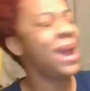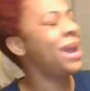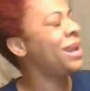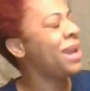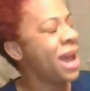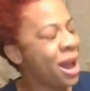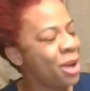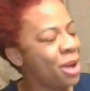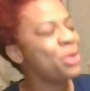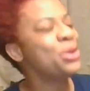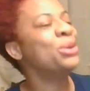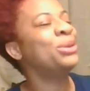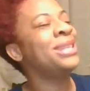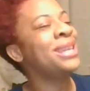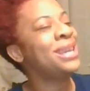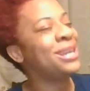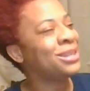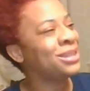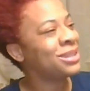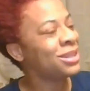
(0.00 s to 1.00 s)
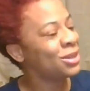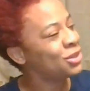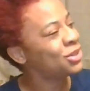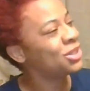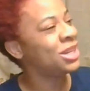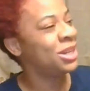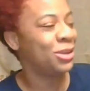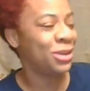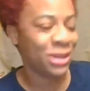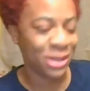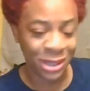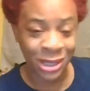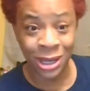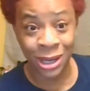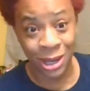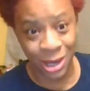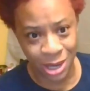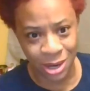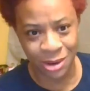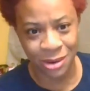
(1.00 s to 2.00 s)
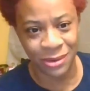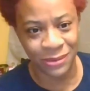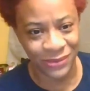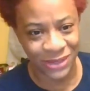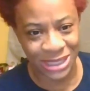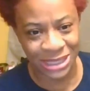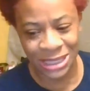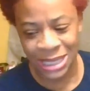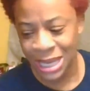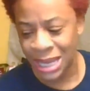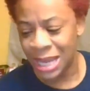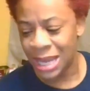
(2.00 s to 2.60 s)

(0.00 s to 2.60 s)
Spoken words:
and how you take such good care of us?